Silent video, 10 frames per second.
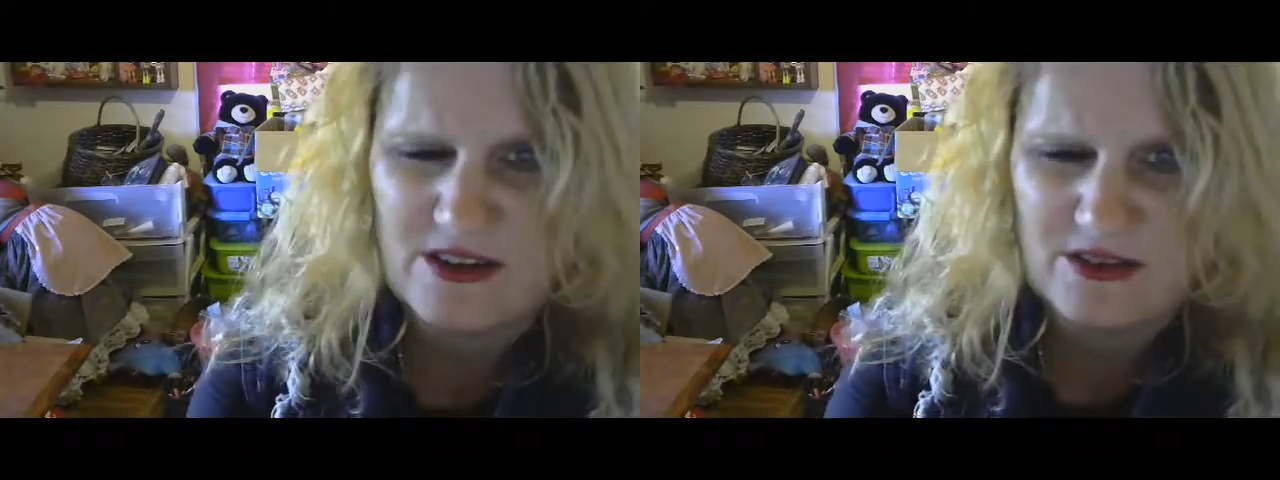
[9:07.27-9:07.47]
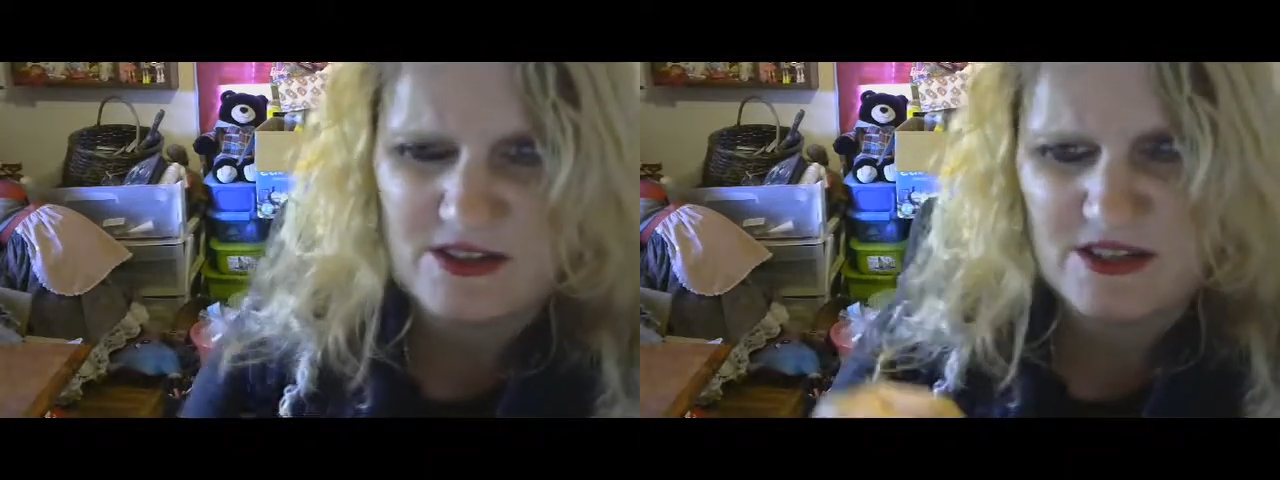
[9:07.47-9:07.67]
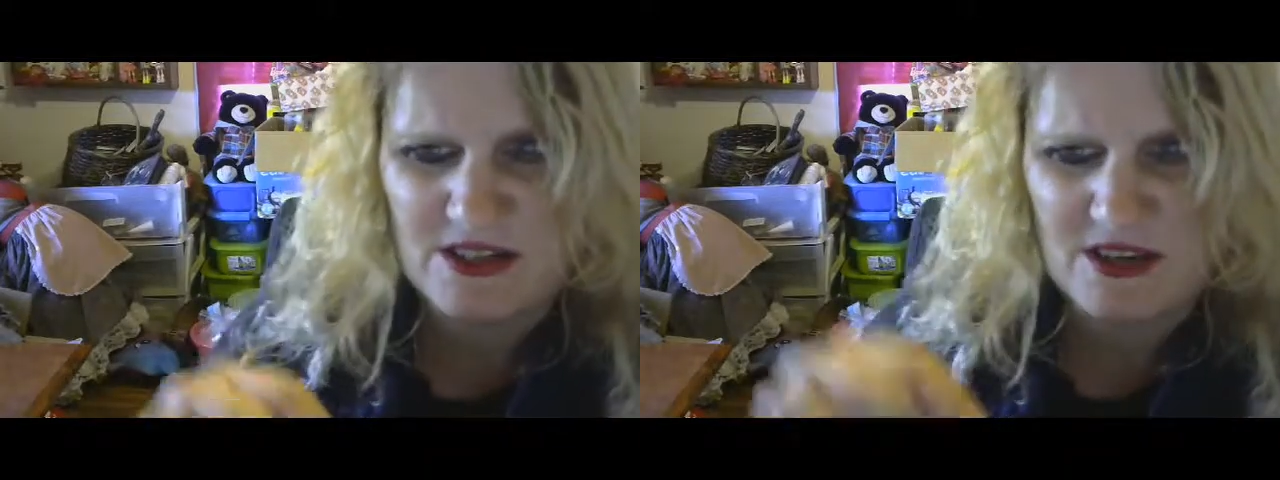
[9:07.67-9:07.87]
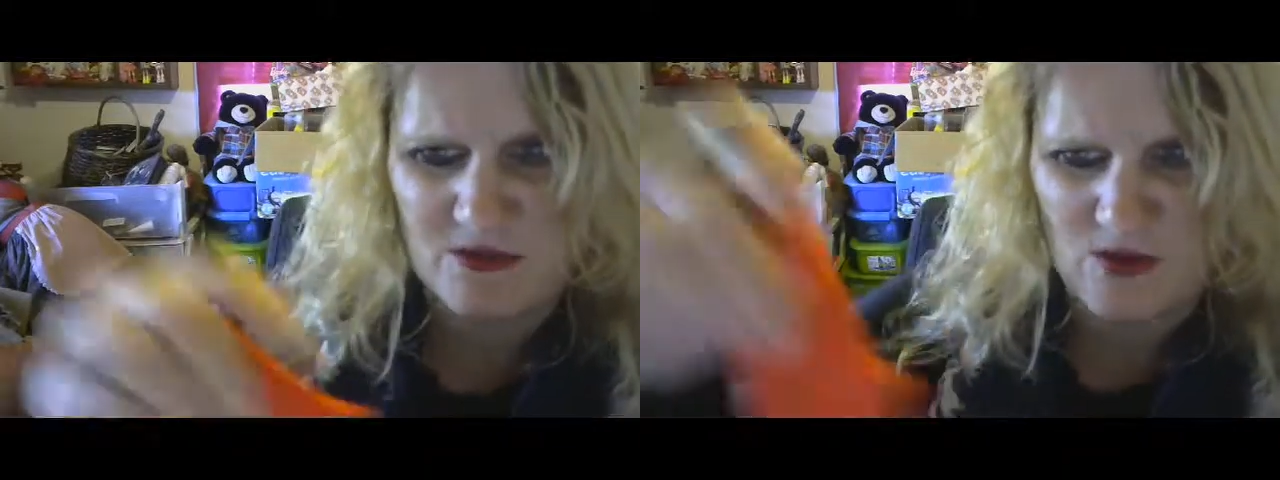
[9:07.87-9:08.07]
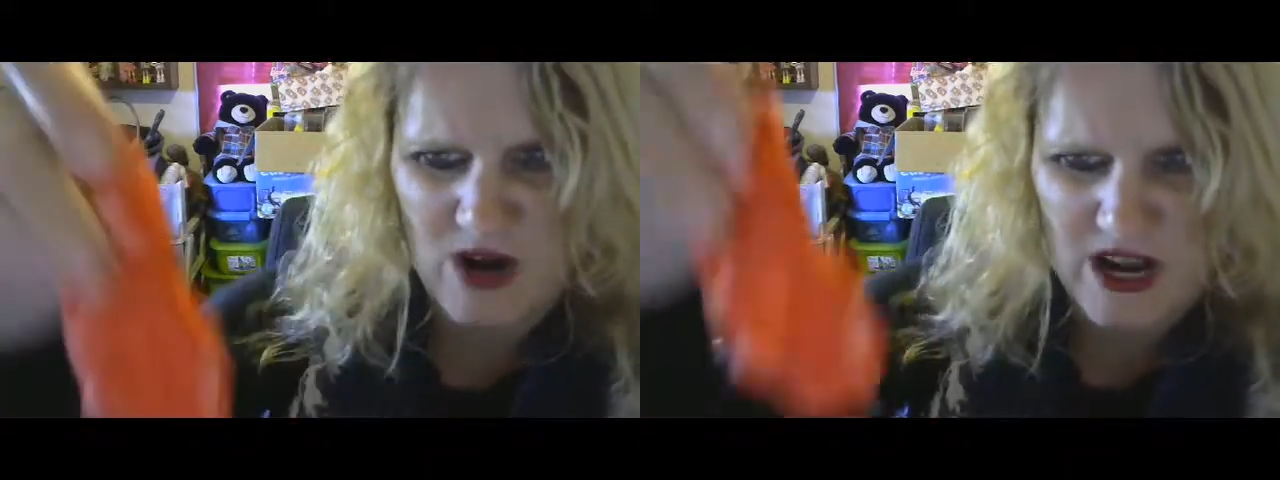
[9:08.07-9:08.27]
know they're just
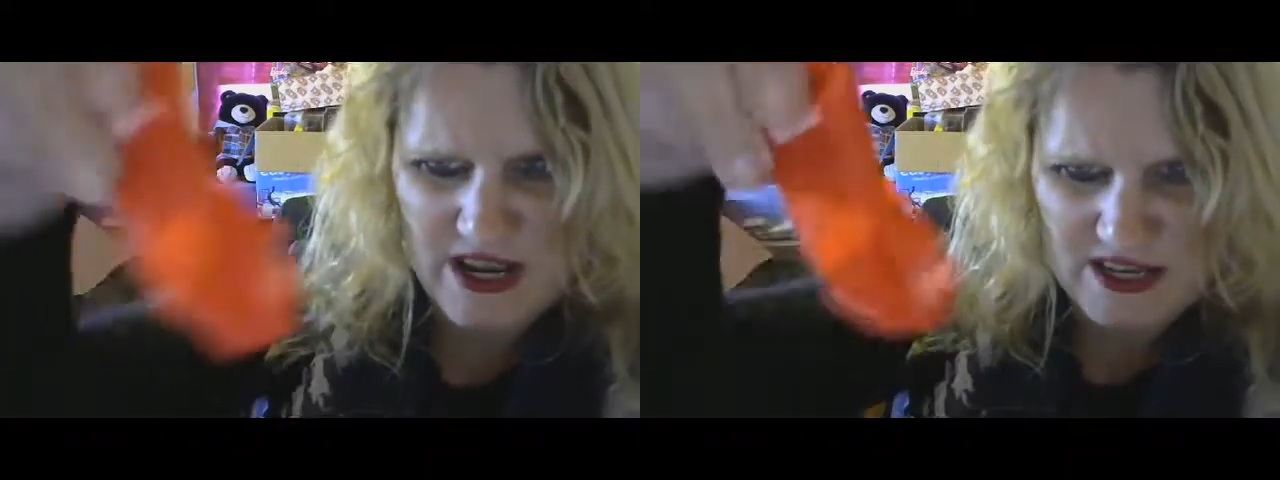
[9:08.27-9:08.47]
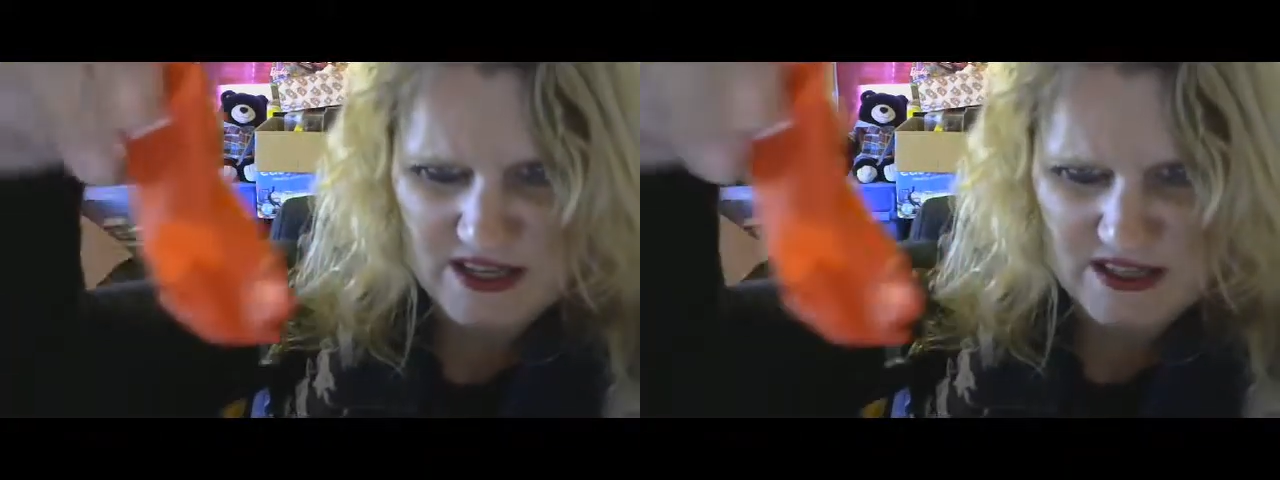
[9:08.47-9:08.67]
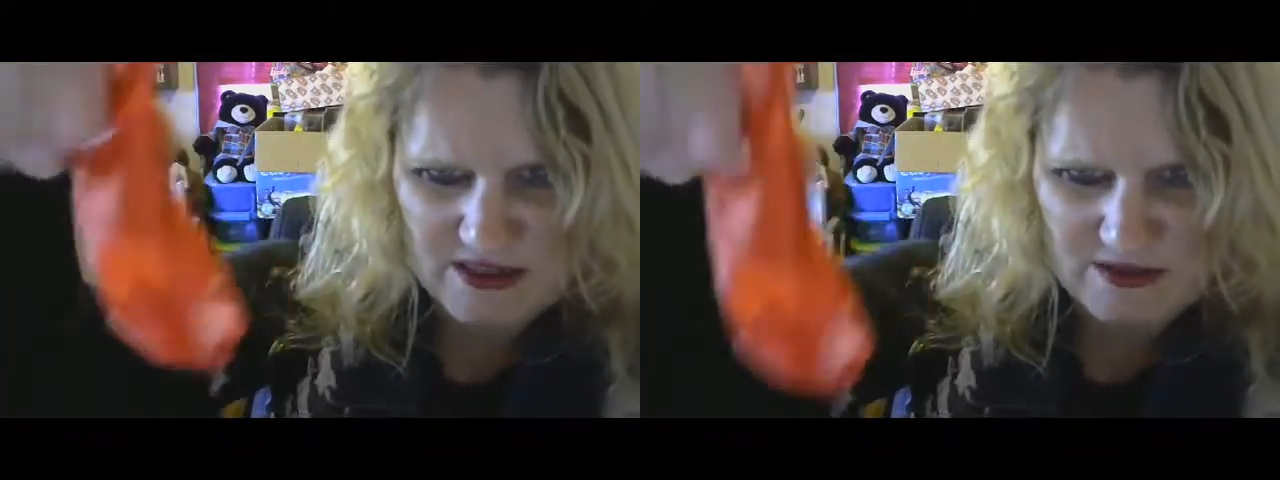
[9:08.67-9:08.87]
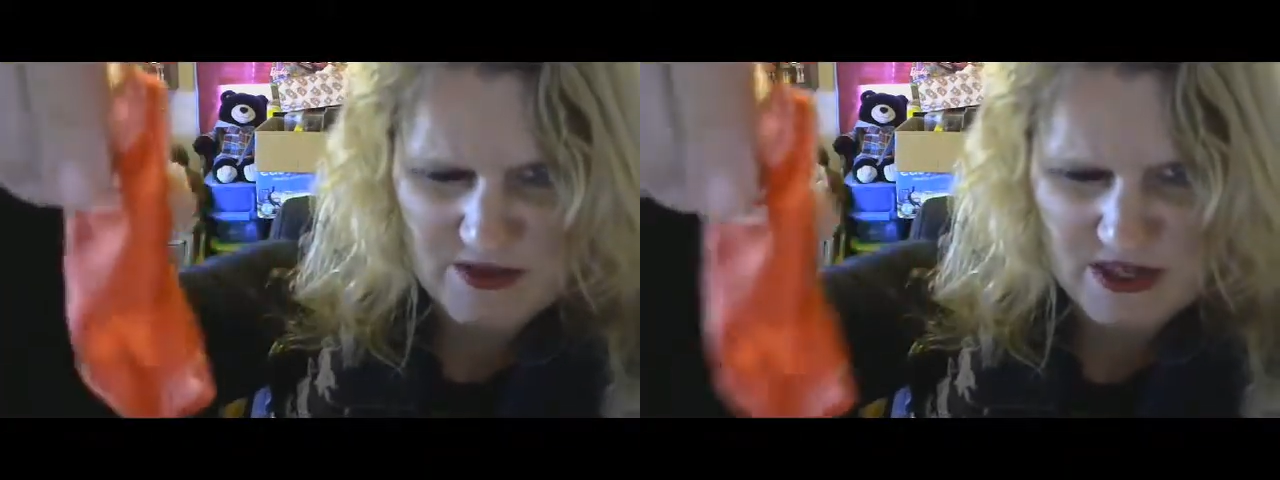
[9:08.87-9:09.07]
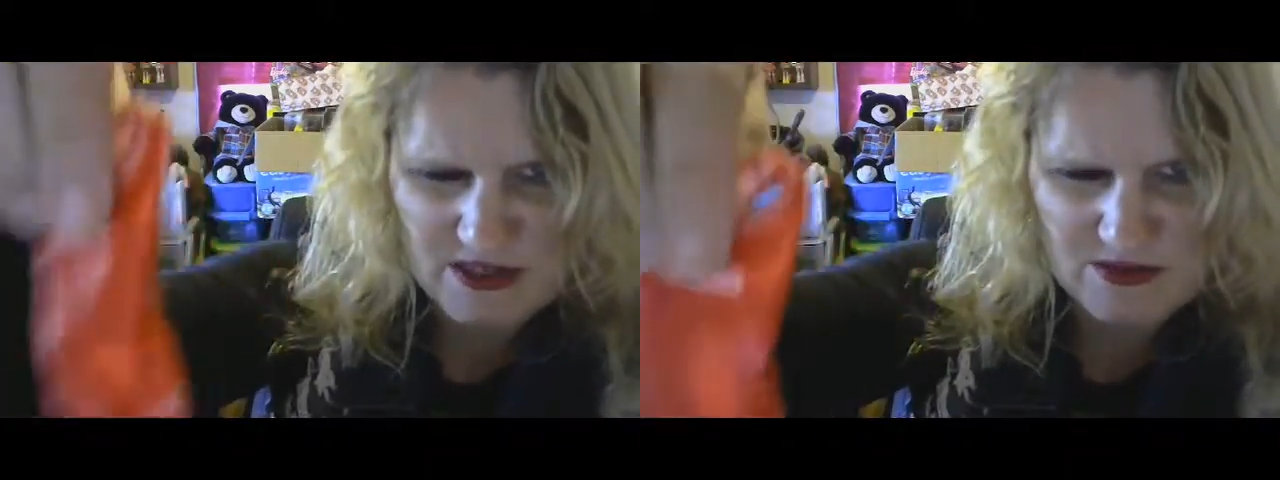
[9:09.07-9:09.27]
not right
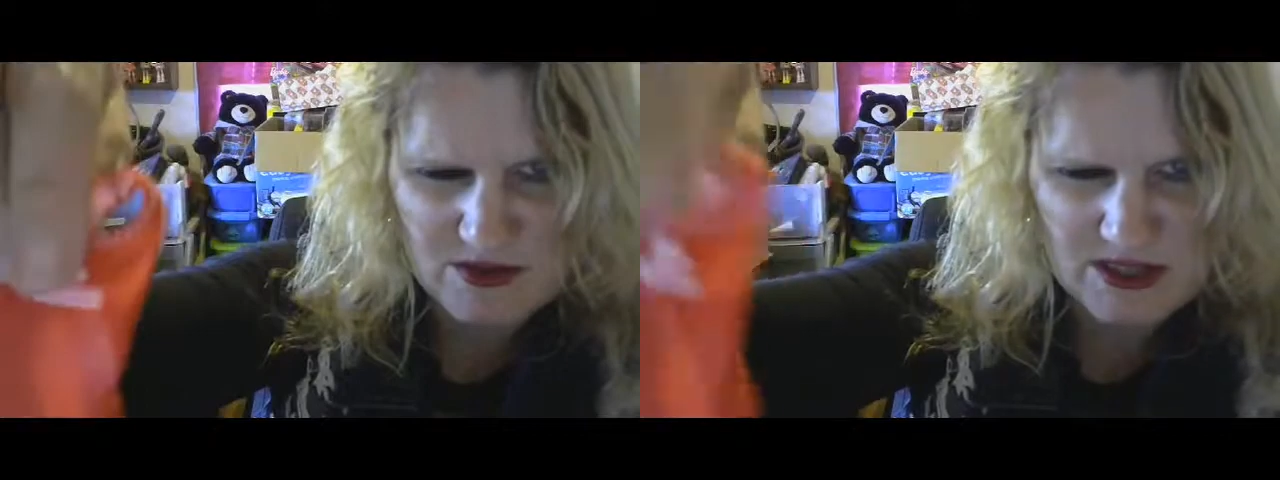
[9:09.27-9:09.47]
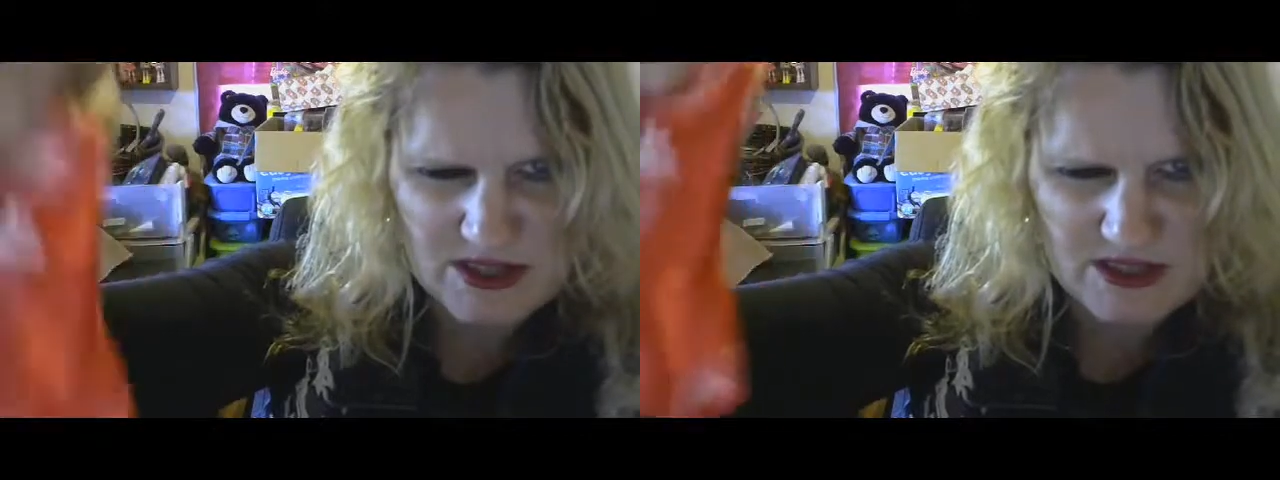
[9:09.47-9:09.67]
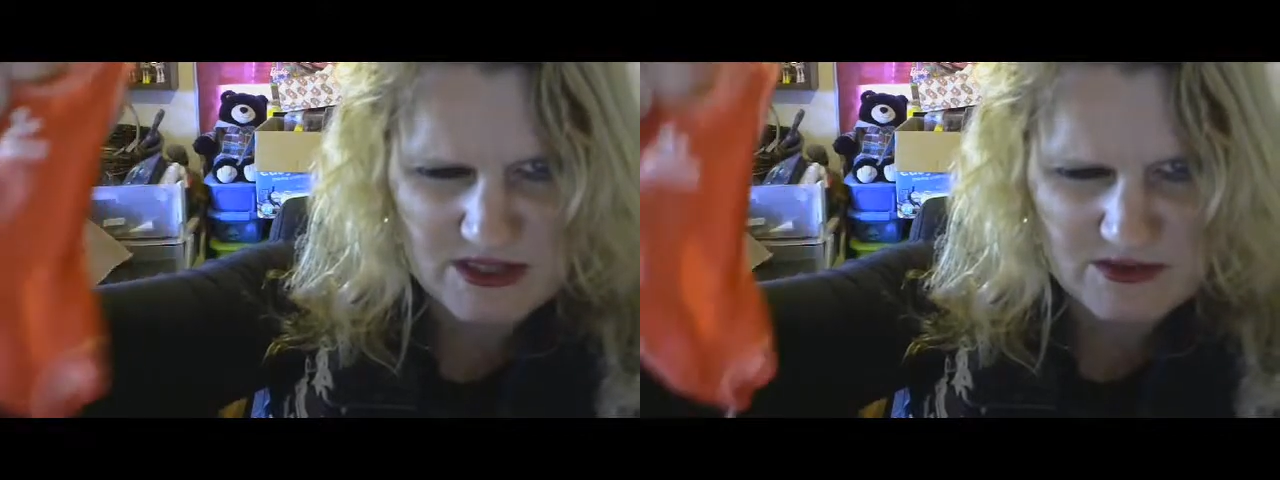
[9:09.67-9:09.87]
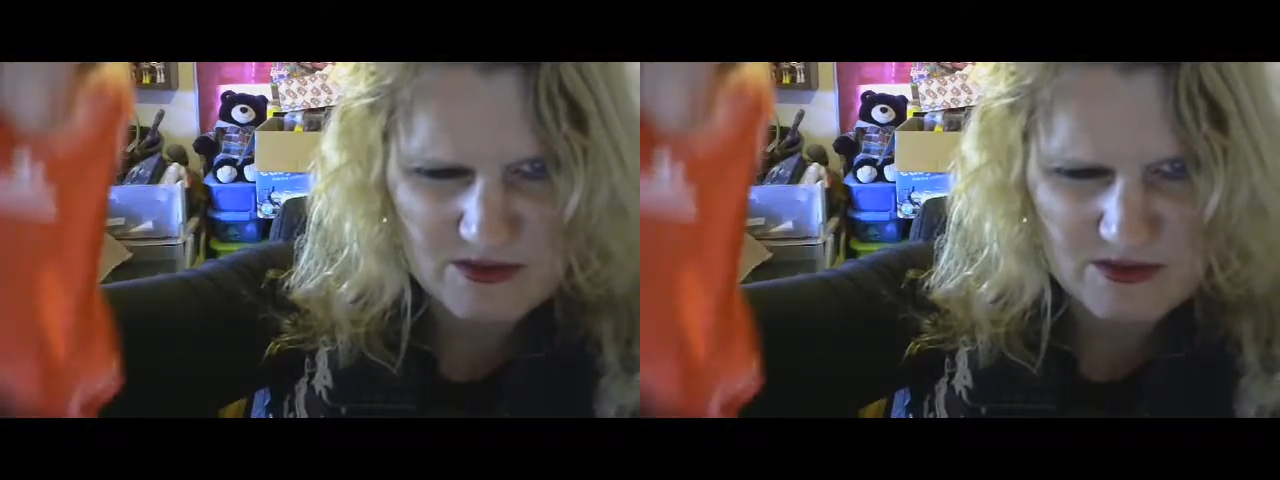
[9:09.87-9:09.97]
but it's really it's a